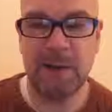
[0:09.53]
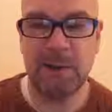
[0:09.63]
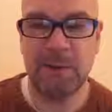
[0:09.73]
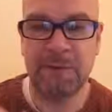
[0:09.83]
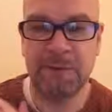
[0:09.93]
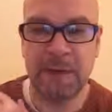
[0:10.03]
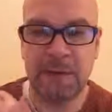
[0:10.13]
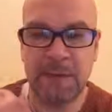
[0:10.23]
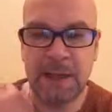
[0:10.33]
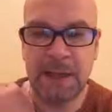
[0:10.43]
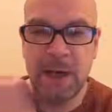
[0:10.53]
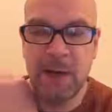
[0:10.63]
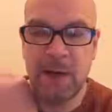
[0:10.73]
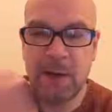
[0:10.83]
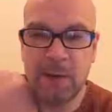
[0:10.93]
You will find me
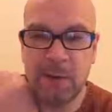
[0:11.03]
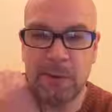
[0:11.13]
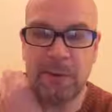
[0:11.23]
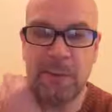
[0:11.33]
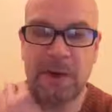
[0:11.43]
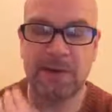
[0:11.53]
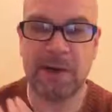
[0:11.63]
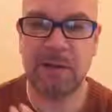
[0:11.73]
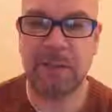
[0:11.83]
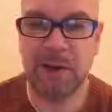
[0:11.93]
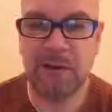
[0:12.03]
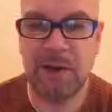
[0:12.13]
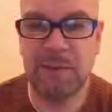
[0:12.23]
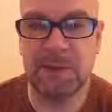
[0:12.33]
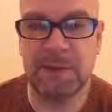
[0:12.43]
on Periscope,
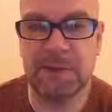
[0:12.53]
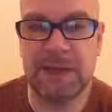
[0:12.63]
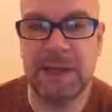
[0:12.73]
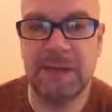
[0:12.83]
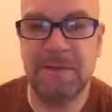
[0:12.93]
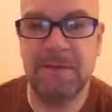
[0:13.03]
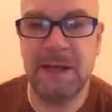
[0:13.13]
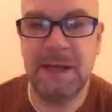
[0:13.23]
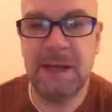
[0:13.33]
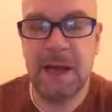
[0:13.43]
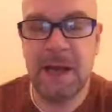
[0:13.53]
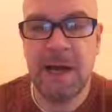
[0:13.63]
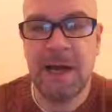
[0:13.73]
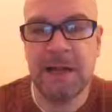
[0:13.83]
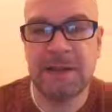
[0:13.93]

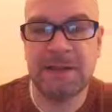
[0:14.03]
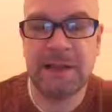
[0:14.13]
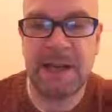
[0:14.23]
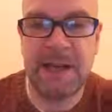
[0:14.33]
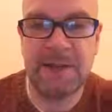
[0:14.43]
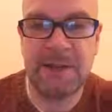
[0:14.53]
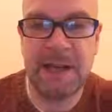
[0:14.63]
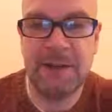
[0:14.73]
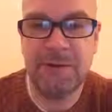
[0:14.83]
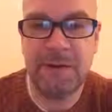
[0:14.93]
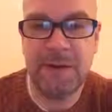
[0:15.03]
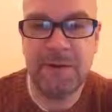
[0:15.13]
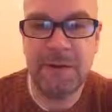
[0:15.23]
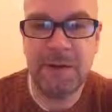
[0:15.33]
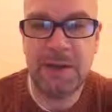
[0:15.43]

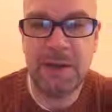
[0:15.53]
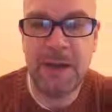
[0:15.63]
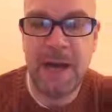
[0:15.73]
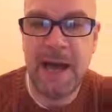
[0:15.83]
periscope.tv/intranetfuture.